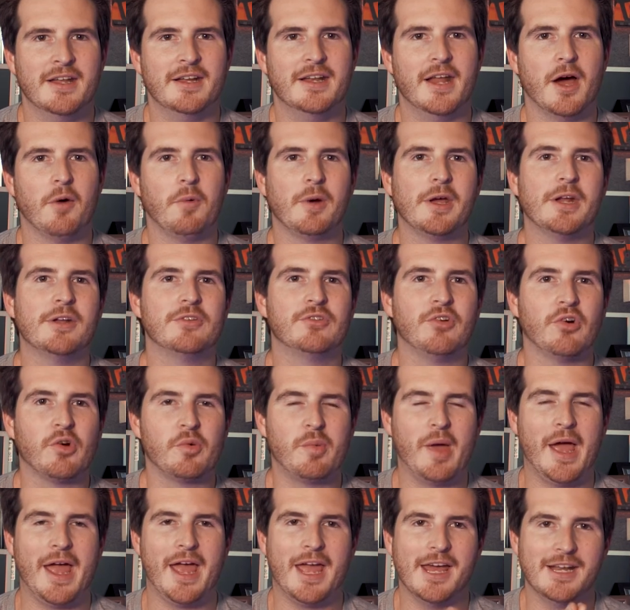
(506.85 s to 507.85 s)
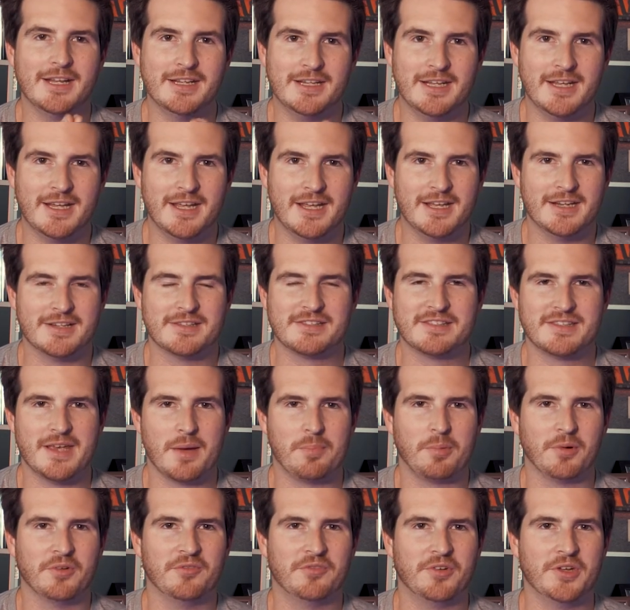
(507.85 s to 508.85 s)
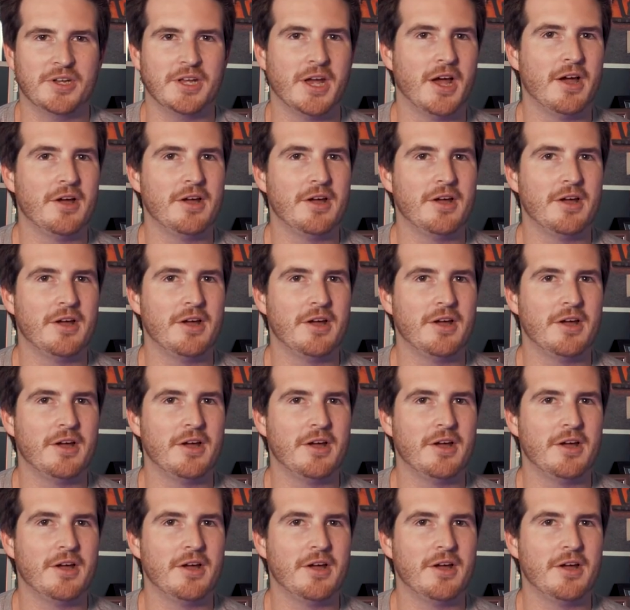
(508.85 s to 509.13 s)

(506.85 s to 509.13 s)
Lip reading: Now we're going to talk about editing in a separate video.